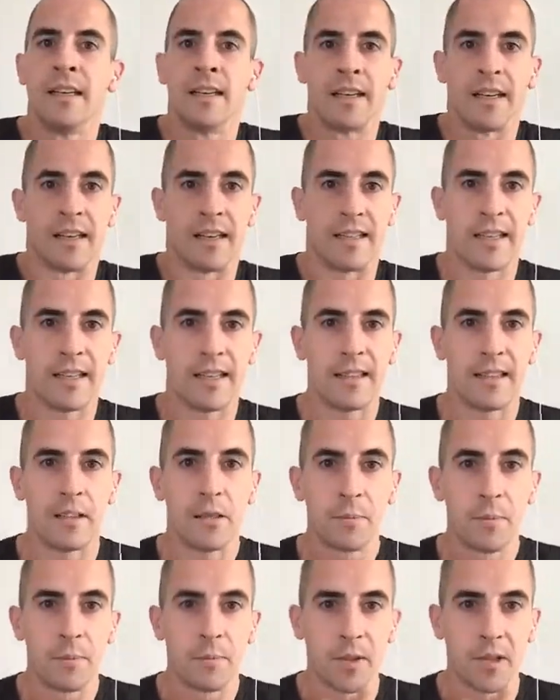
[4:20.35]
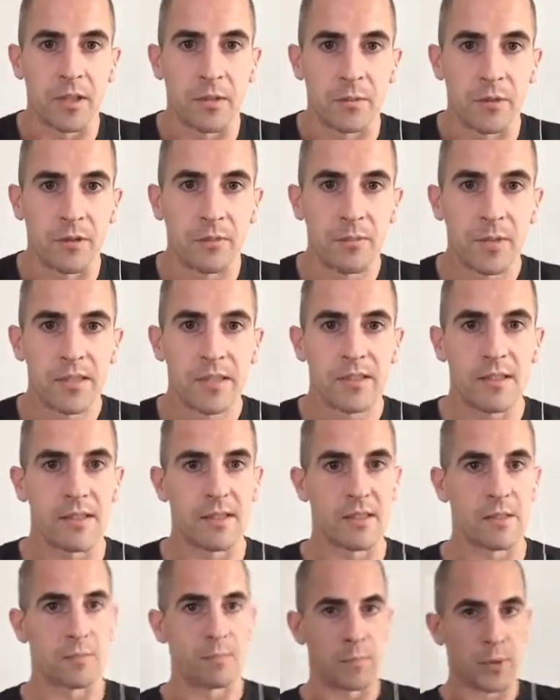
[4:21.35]
And then the upper body movements is
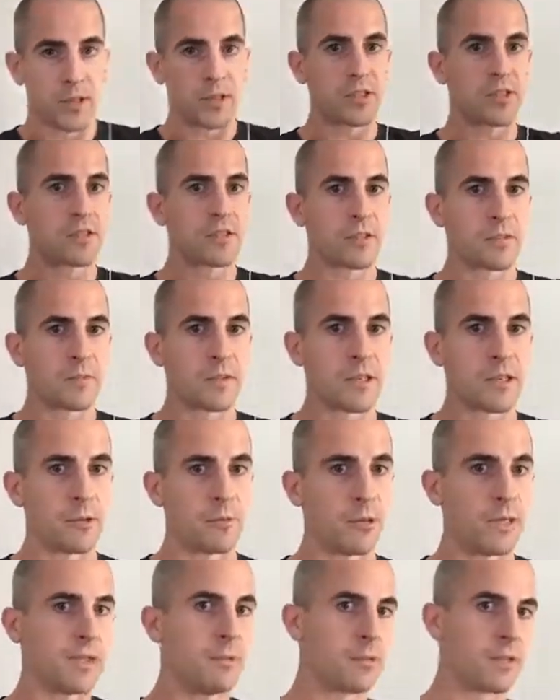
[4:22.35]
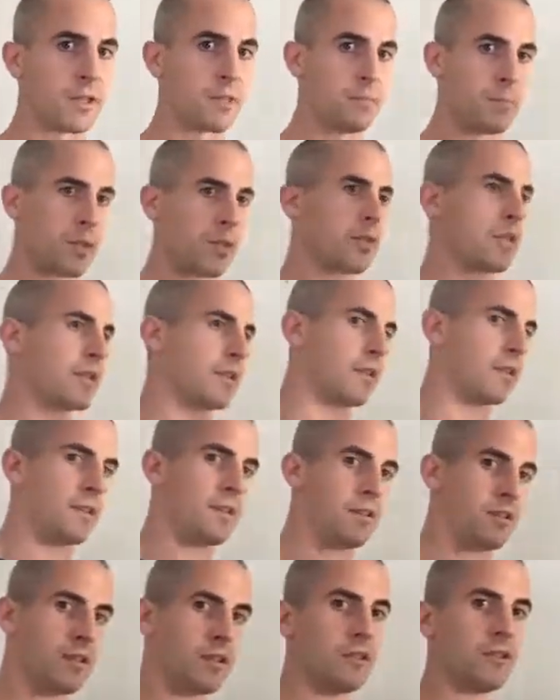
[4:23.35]
just pushing something away, and we can push it,
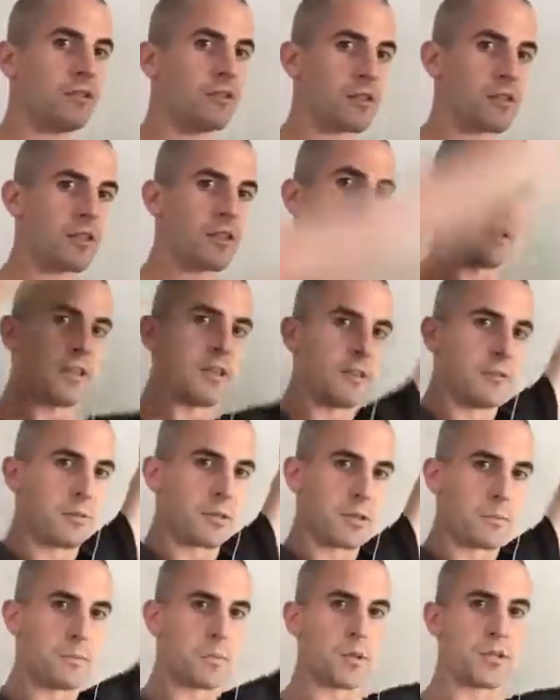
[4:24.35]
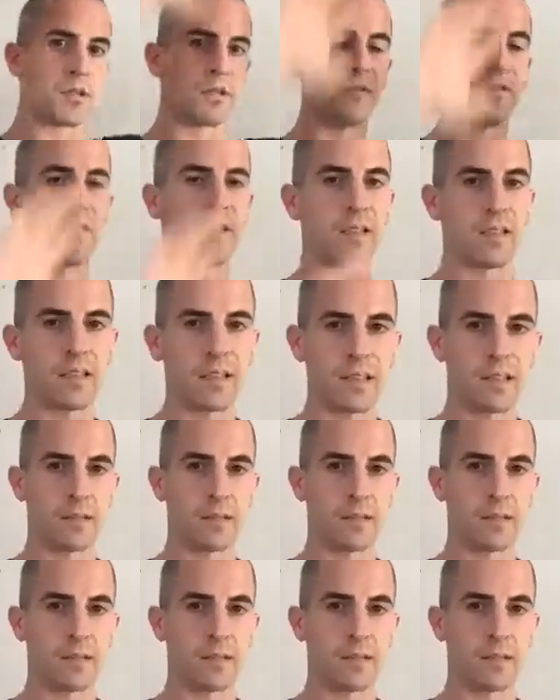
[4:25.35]
horizontally, or we can push it vertically, or